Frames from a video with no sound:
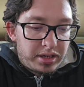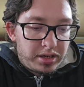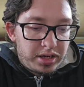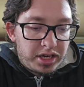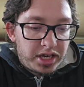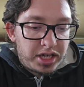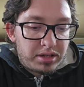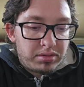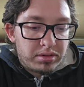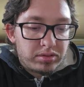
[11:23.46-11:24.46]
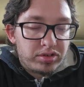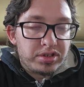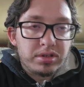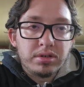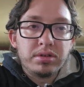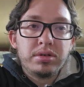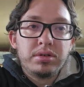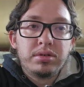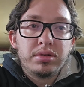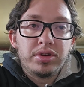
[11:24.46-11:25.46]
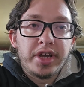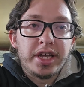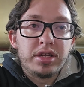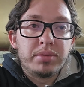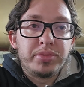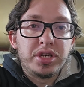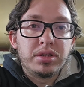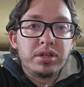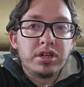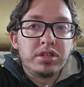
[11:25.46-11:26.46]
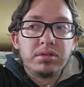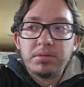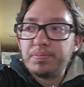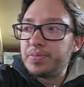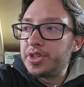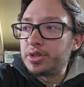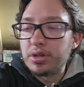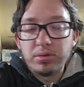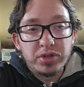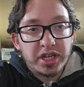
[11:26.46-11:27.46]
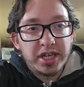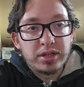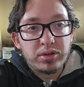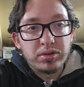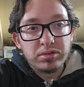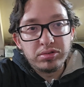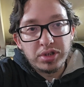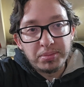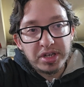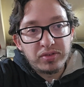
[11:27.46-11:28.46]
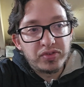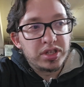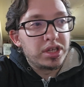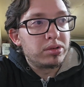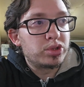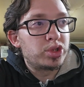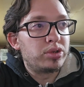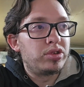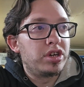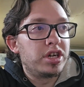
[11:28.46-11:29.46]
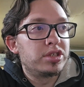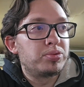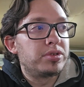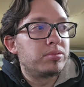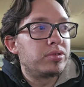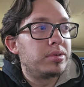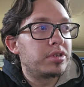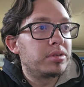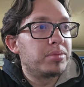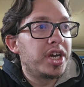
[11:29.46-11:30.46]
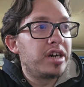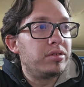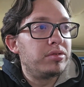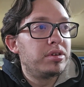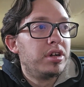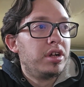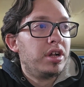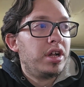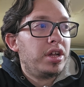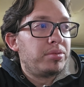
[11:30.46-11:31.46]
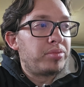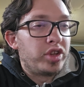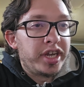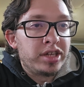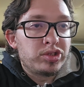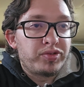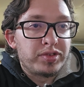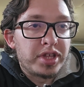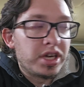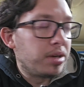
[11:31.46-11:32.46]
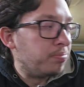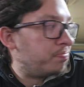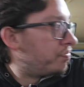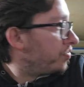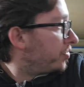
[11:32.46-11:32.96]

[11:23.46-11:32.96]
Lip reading: and they're going to end up being done. So when I get those, I'll make a video and show you guys what I'm talking about, plans for them,